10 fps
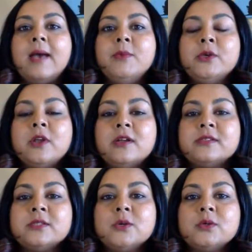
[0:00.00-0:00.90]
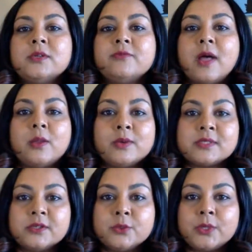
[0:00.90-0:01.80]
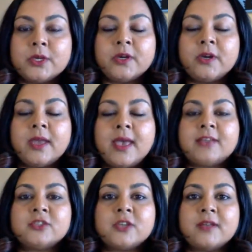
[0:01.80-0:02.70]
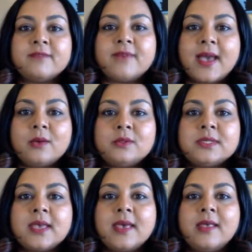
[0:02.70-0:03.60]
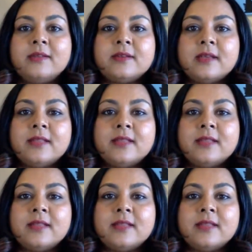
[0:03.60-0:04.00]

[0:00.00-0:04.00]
You can also follow us on Twitter at ShotFound and